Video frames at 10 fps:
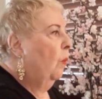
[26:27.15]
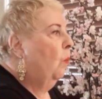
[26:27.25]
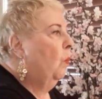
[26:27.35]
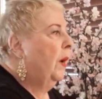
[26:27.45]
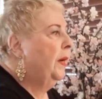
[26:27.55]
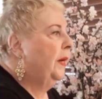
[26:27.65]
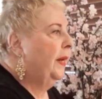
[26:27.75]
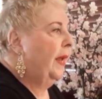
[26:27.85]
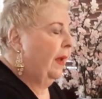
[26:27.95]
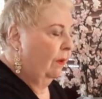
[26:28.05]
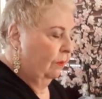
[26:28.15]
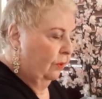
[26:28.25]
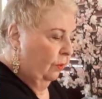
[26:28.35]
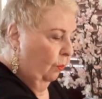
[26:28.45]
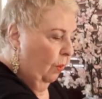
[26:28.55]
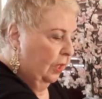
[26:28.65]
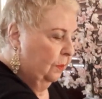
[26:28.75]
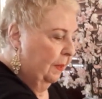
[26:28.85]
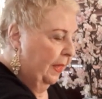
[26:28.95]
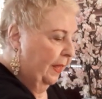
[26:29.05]
1 down. So watch
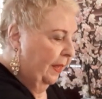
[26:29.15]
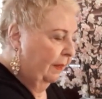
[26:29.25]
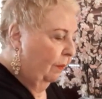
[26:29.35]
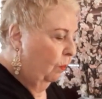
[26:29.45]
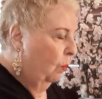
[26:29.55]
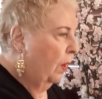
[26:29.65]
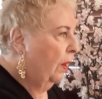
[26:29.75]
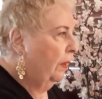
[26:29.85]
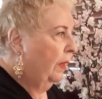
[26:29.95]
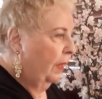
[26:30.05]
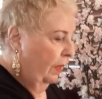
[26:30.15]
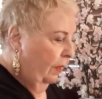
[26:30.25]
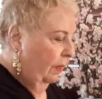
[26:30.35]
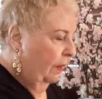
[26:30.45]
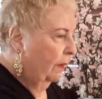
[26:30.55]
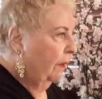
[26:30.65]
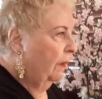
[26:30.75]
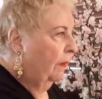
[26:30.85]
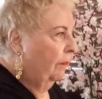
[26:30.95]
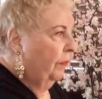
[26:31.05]
my hand. 1.
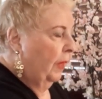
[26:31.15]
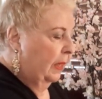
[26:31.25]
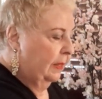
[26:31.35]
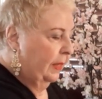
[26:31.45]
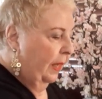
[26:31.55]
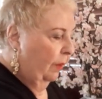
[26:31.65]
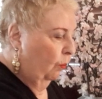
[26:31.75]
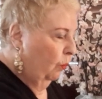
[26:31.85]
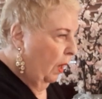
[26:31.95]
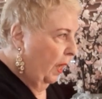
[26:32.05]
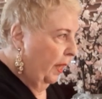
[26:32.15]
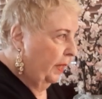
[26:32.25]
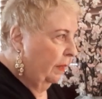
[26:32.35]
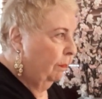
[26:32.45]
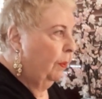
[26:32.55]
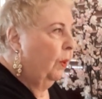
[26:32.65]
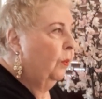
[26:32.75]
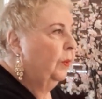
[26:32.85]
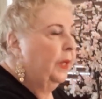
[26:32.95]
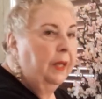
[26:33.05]
It's saying run,
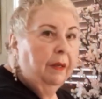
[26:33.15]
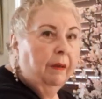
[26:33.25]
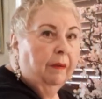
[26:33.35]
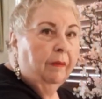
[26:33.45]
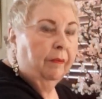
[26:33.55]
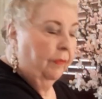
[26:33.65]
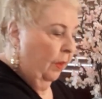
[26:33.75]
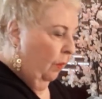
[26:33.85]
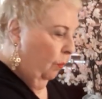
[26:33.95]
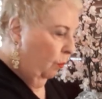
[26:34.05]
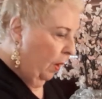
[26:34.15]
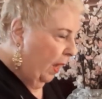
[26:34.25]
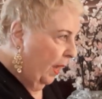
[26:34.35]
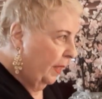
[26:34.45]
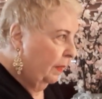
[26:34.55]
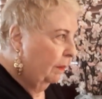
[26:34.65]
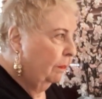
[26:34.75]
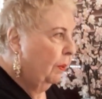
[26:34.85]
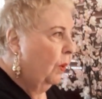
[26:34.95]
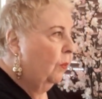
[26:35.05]
pony. Run,
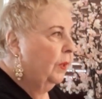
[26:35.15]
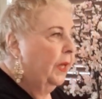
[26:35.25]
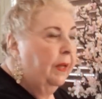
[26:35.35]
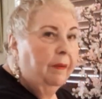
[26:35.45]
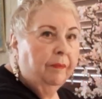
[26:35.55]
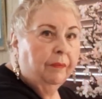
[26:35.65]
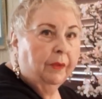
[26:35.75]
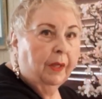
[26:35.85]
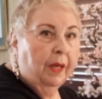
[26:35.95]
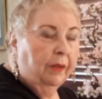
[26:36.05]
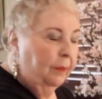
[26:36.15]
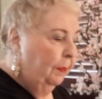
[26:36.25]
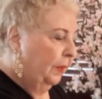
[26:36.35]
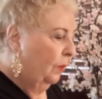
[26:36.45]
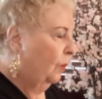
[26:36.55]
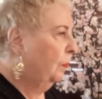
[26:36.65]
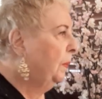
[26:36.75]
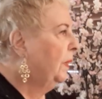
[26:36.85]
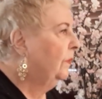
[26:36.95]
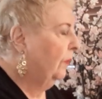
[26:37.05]
pony. Okay, I'm going to play the whole
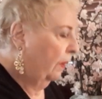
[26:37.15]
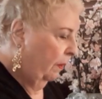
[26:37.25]
piece.